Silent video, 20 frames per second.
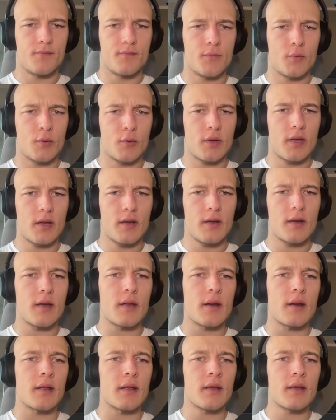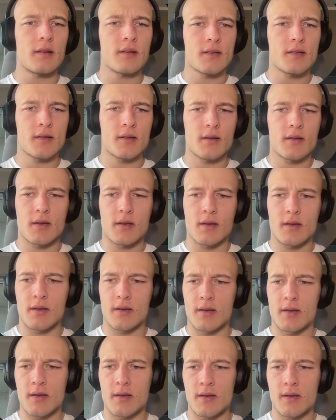Okay, and again, let's get
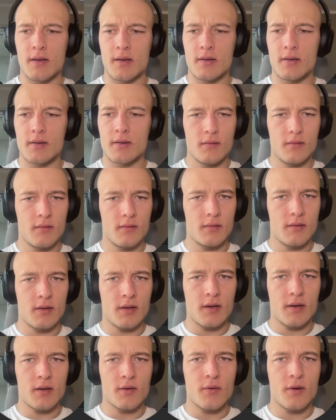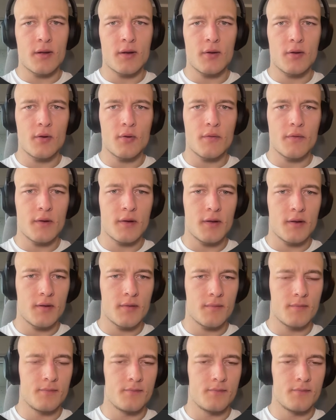a dark gray color over here,